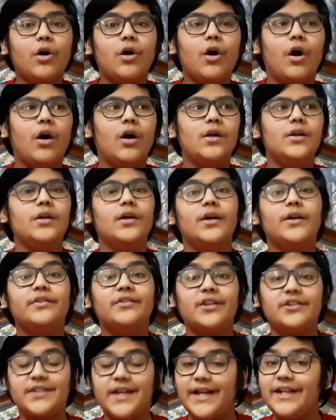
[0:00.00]
called
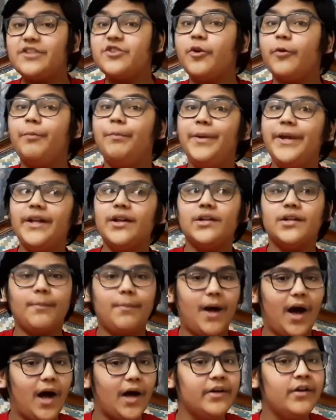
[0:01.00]
The Tales of Beedle the
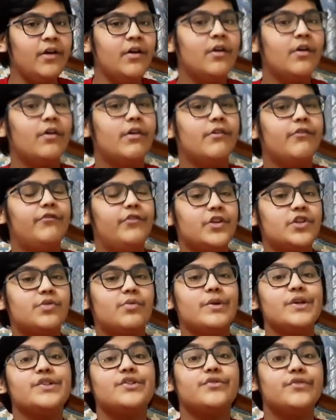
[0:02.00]
Bard, which
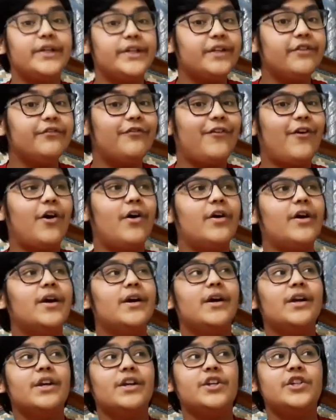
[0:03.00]
was written for
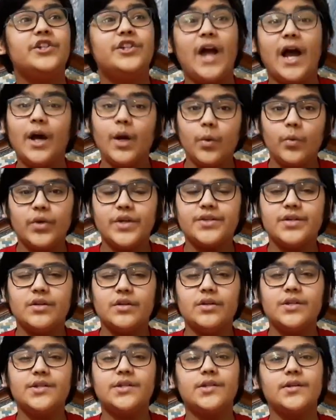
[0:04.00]
young
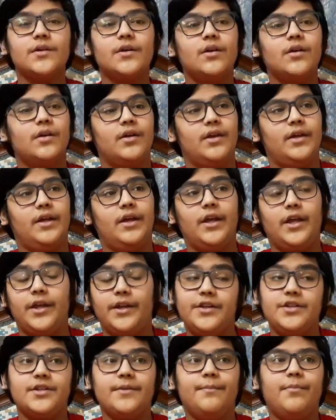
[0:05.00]
wizards. It
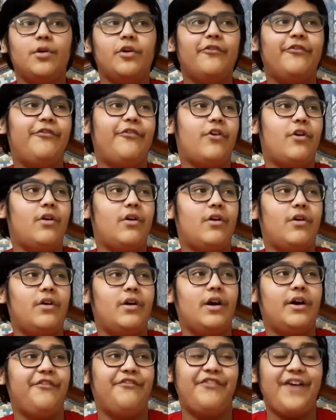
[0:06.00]
is a book
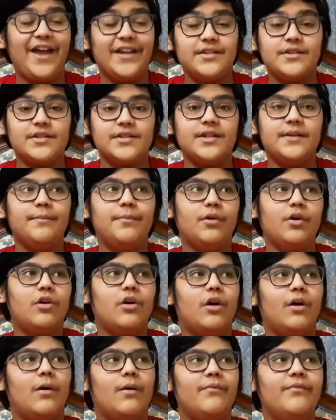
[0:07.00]
for a fantasy
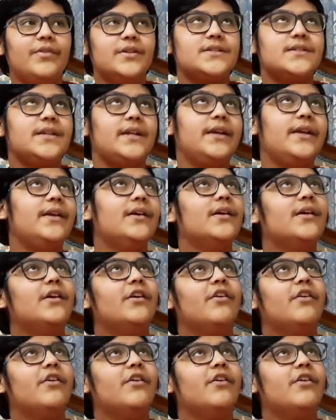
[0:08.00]
book, obviously